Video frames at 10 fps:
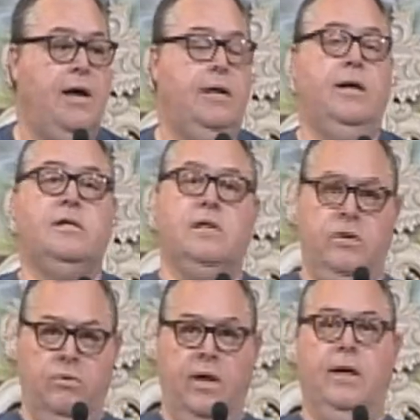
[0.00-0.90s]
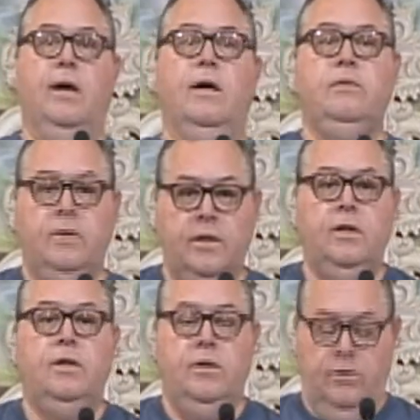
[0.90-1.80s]
And I was like, okay, God,
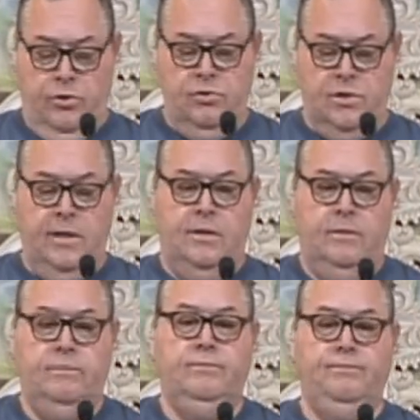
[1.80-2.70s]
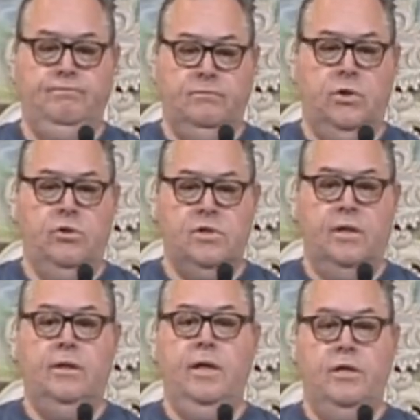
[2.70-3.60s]
you said
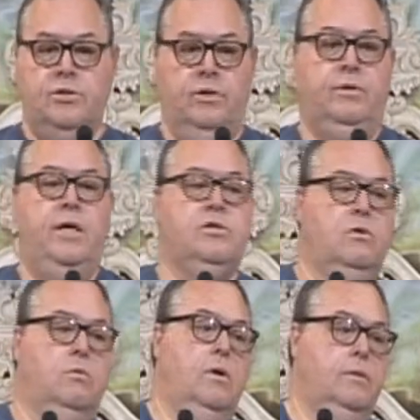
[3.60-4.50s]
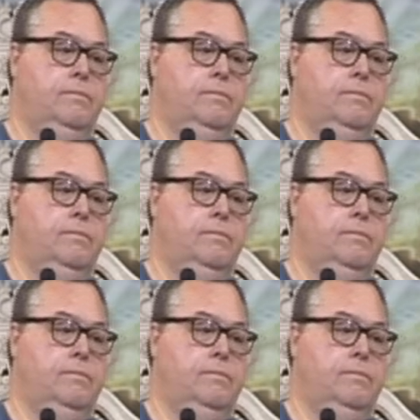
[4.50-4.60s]
to test. You test the word.